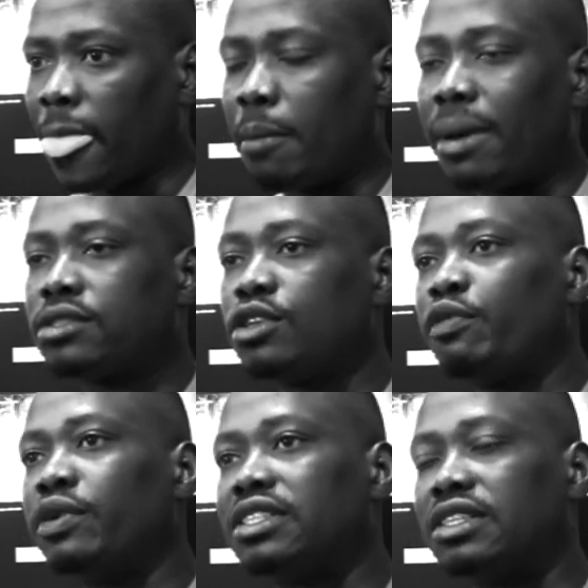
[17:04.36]
myself
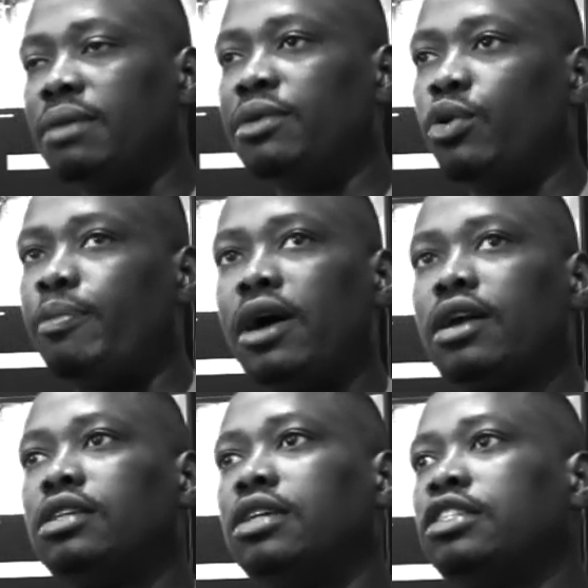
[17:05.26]
and Sammy, we
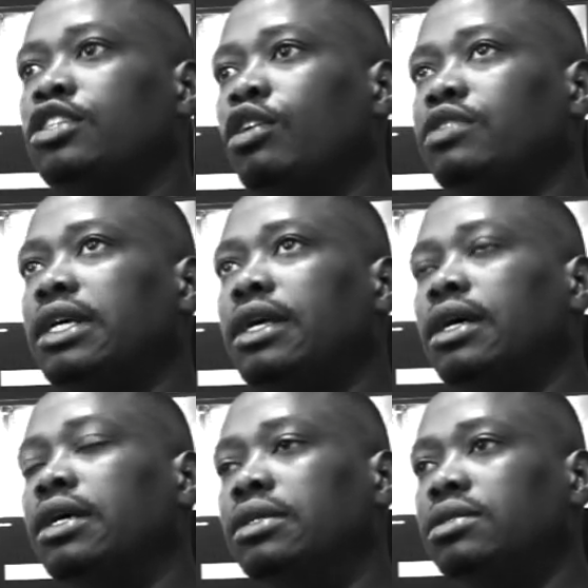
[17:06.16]
packaged ourselves
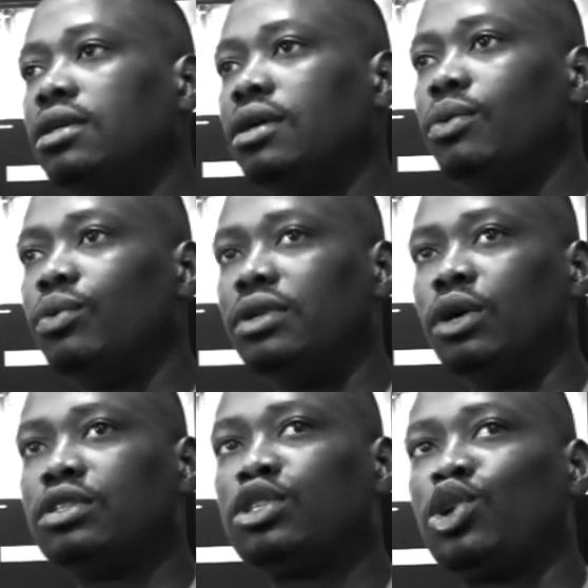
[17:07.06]
again. There
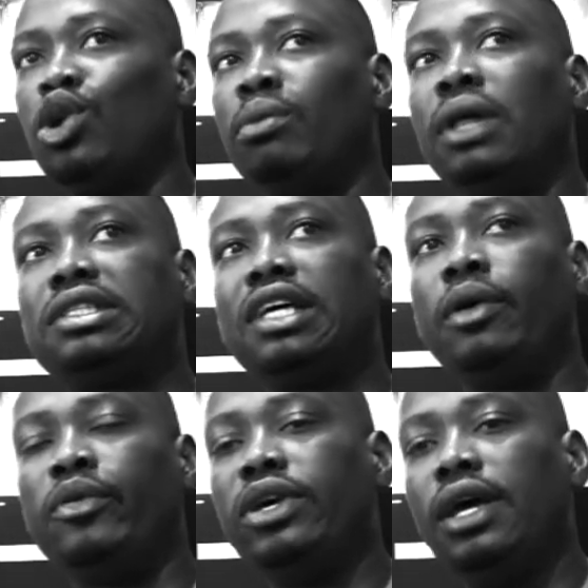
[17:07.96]
was this club that
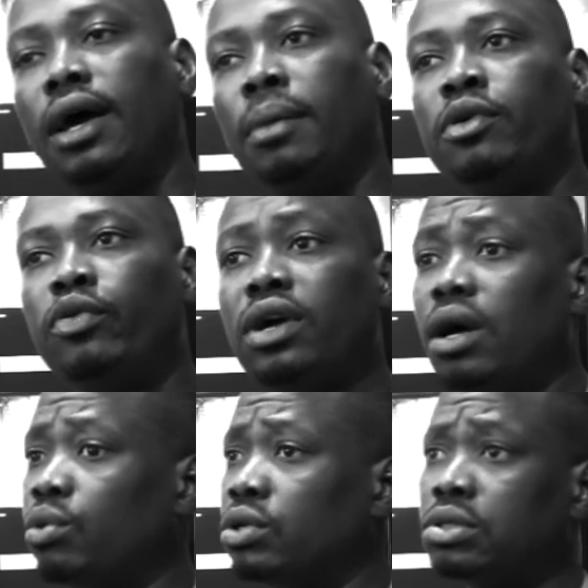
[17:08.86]
time, Rehab
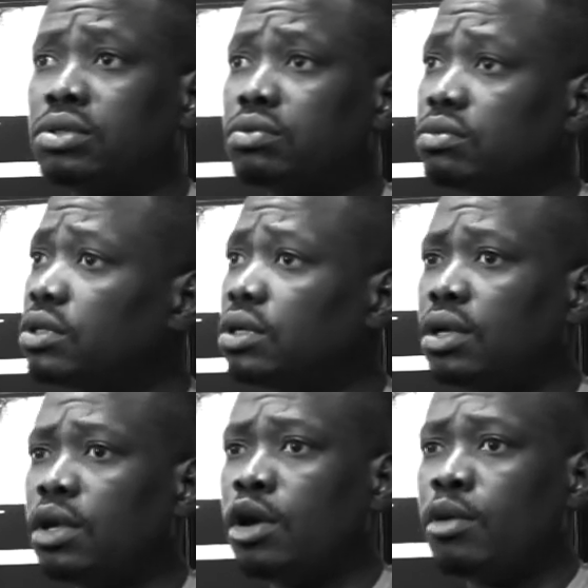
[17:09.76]
was
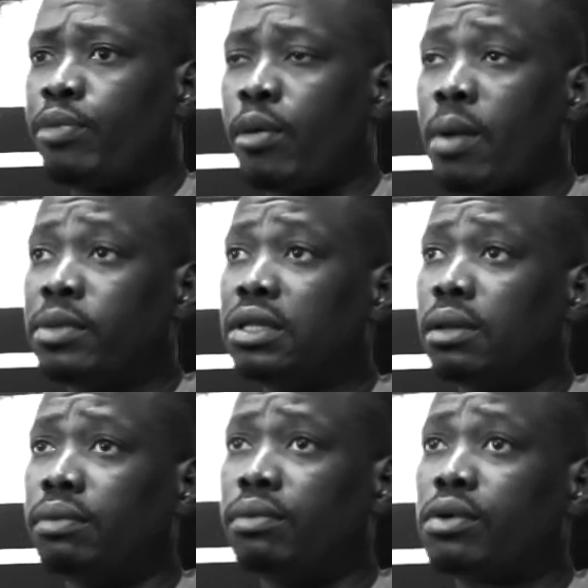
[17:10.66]
probably
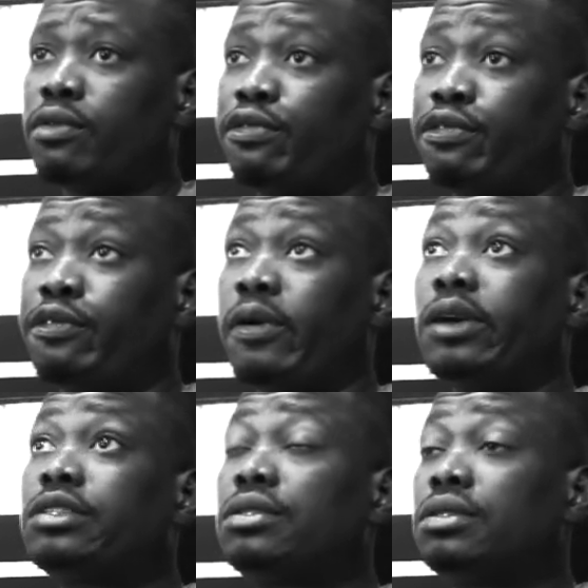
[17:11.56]
the
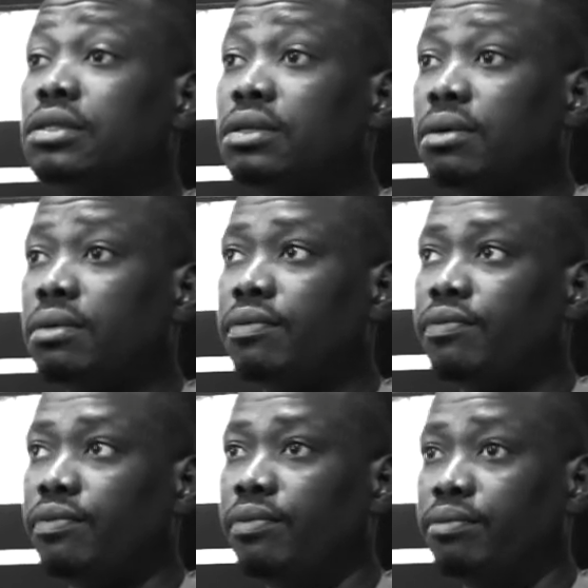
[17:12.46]
first
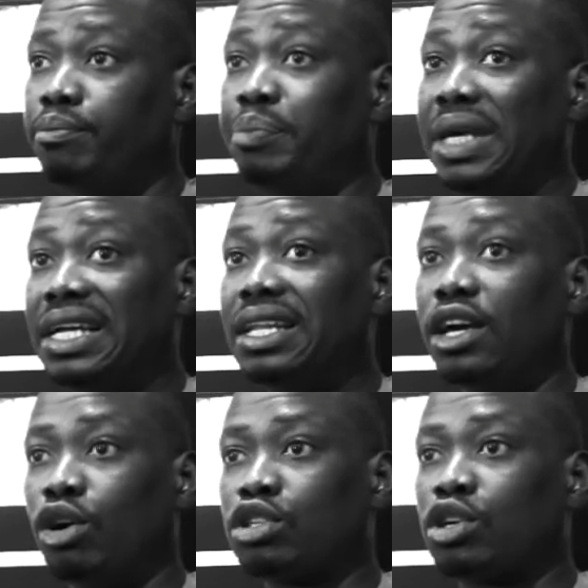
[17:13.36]
big
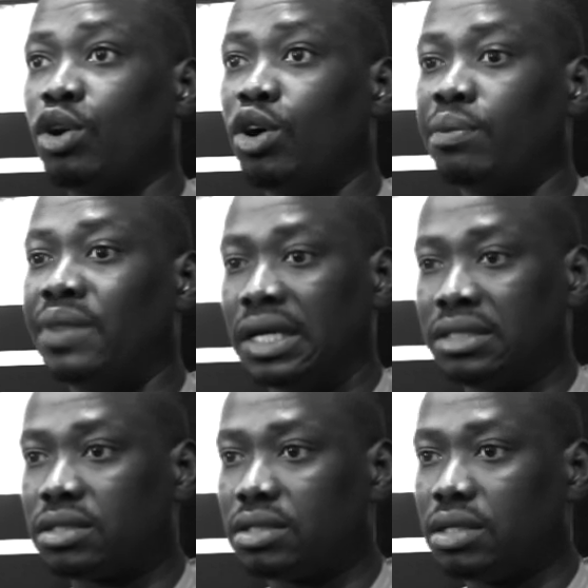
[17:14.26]
Lagos club that
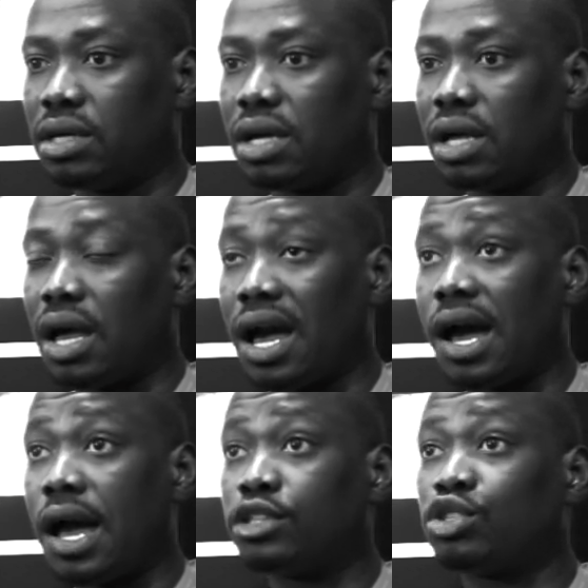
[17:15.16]

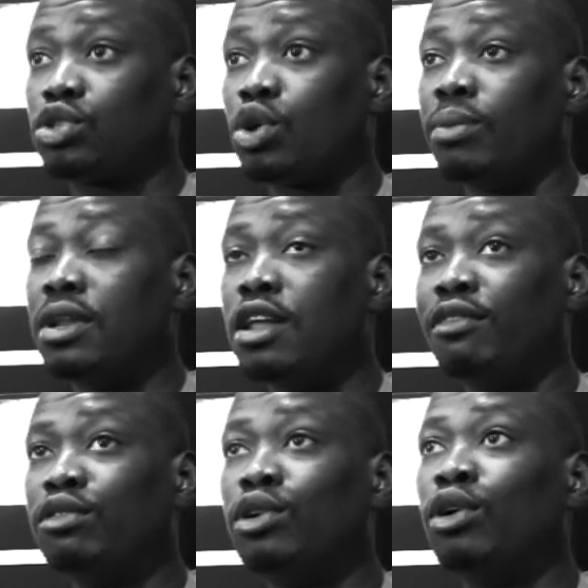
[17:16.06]
had some
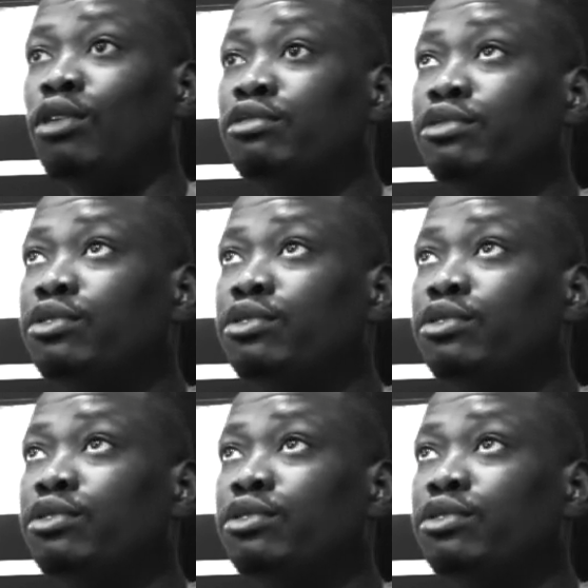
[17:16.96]
level of